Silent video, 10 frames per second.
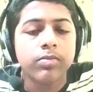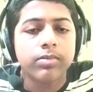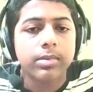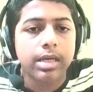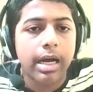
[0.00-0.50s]

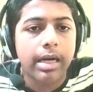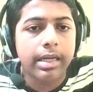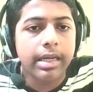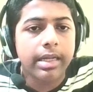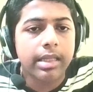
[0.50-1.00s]
So
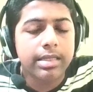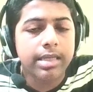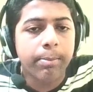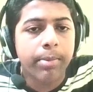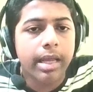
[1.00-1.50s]

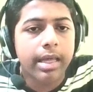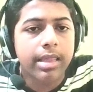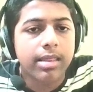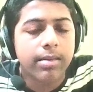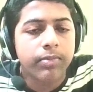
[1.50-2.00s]
take the
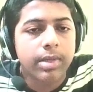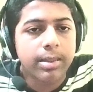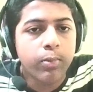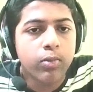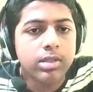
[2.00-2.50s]
example, like
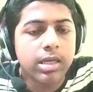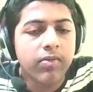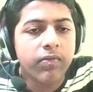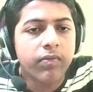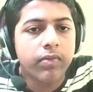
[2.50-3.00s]

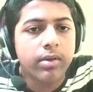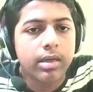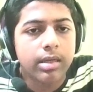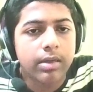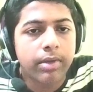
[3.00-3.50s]
suppose
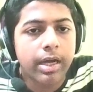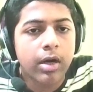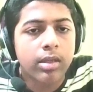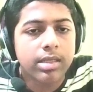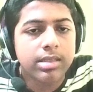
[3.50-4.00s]
if
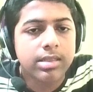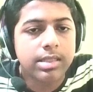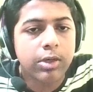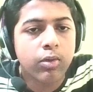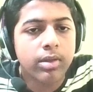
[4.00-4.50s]
we are
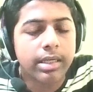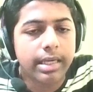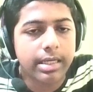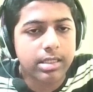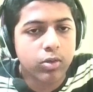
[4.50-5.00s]
on the
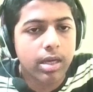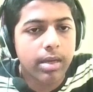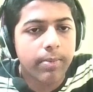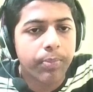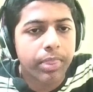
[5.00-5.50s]
0th
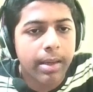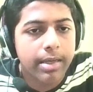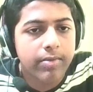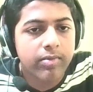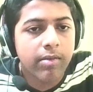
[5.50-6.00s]
index. Okay,
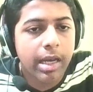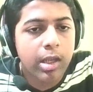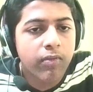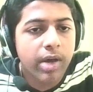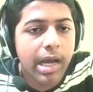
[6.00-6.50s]

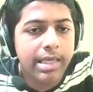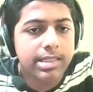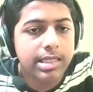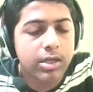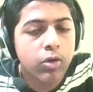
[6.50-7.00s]
if the value
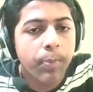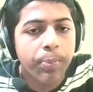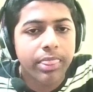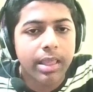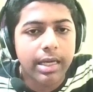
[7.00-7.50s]
of I is
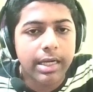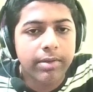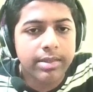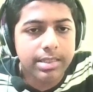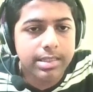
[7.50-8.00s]
0,
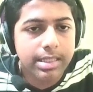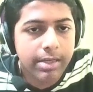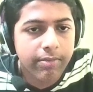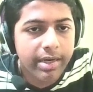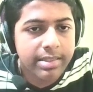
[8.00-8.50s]
it will
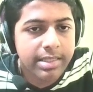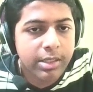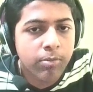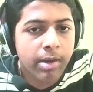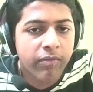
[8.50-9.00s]
just
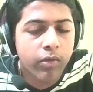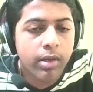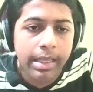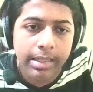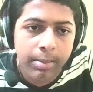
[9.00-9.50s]
divide 0
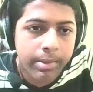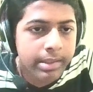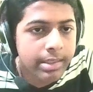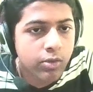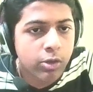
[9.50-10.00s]
by 4
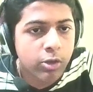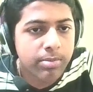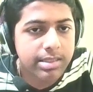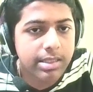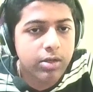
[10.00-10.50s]
and the remainder
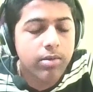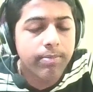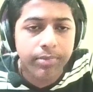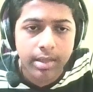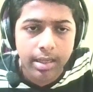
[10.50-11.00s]
is going to be
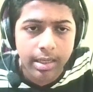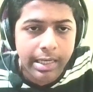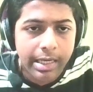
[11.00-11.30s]
0.